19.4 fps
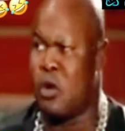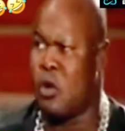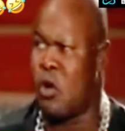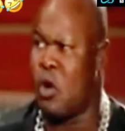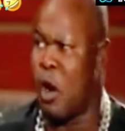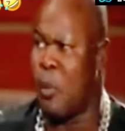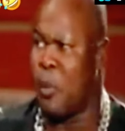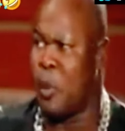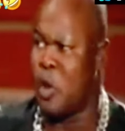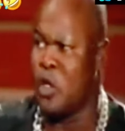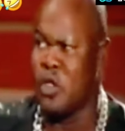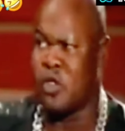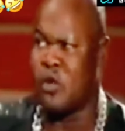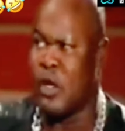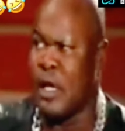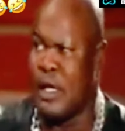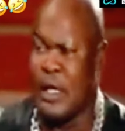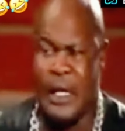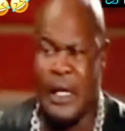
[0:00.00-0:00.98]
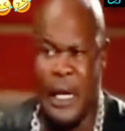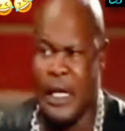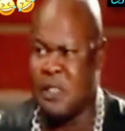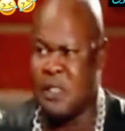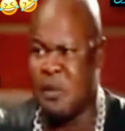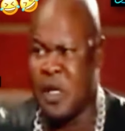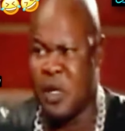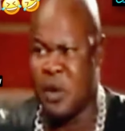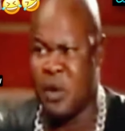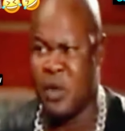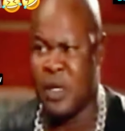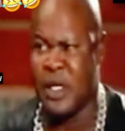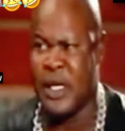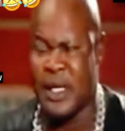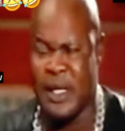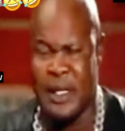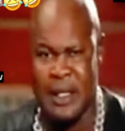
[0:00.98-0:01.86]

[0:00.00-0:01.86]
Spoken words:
Call police, right? They catch me, I don't care.